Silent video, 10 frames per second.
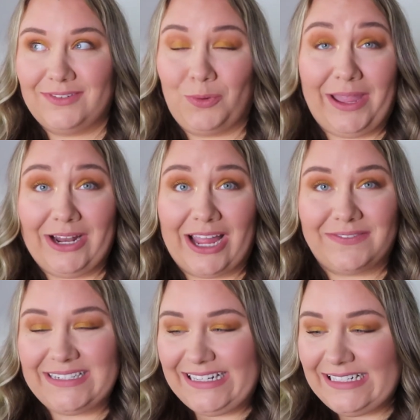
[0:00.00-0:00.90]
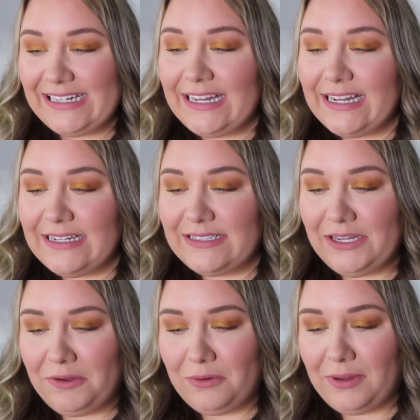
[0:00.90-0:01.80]
quite often.
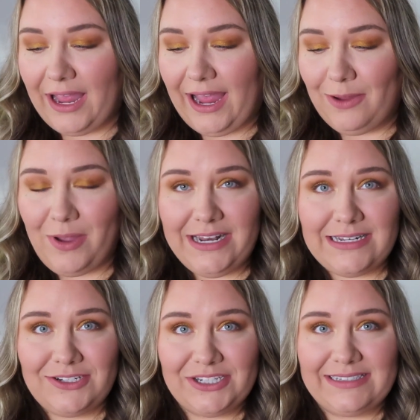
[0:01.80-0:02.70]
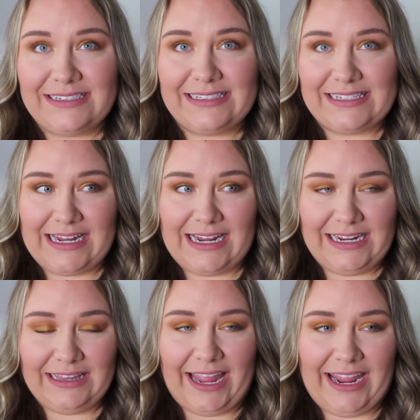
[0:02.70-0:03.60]
So I wanted to just
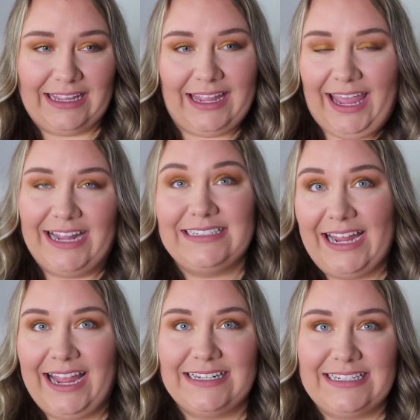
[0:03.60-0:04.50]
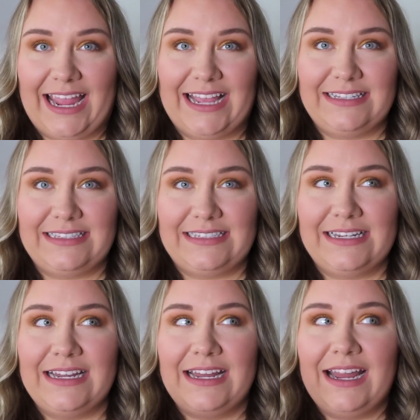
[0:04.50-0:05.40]
see, like, head-to-head test,
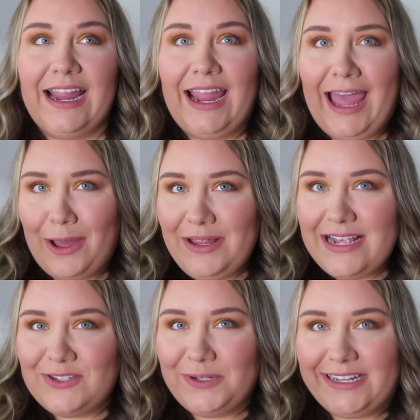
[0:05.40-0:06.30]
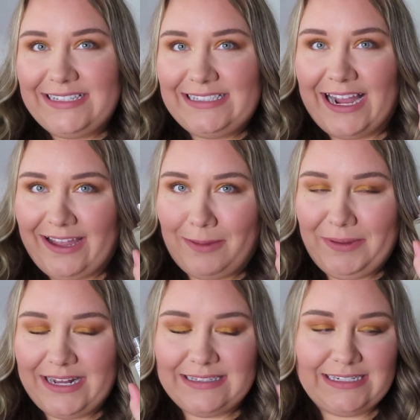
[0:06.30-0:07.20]
how do these really stack up
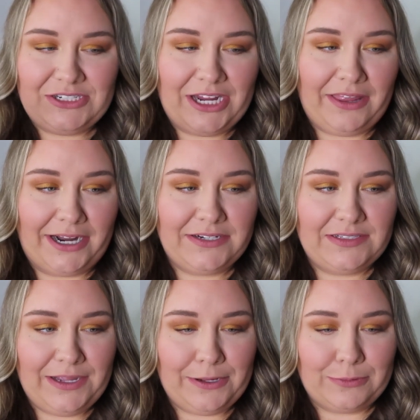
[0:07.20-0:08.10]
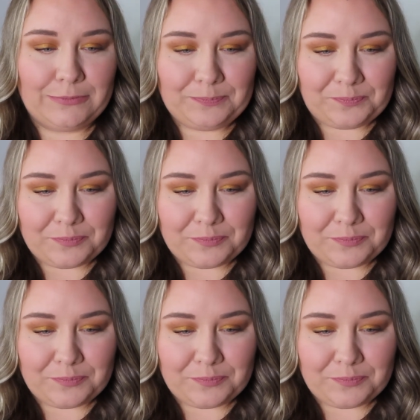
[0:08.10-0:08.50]
against each other? So